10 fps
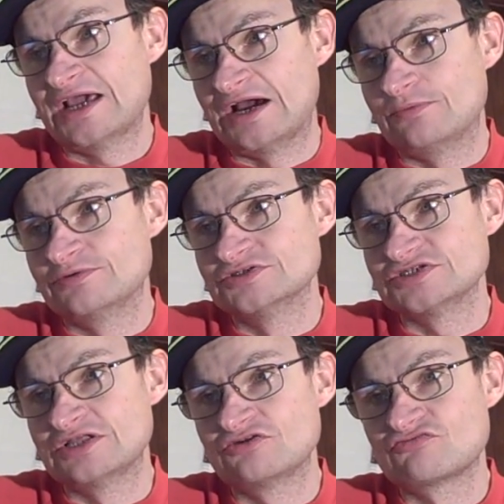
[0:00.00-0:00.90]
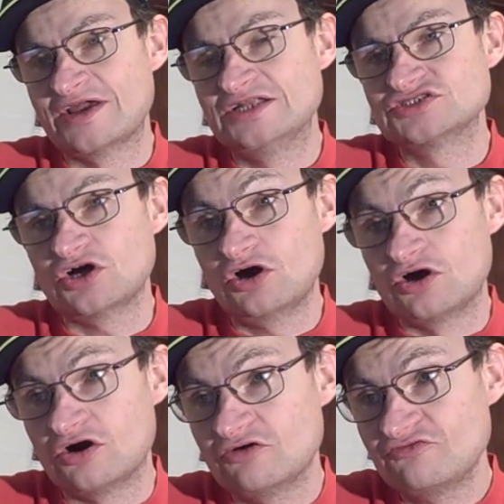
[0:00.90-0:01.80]
outputs in the range
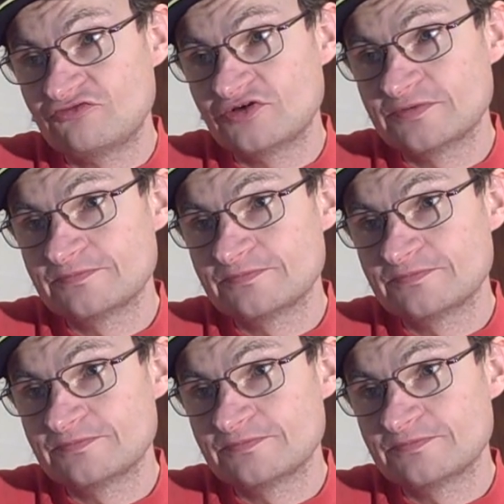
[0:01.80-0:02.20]
of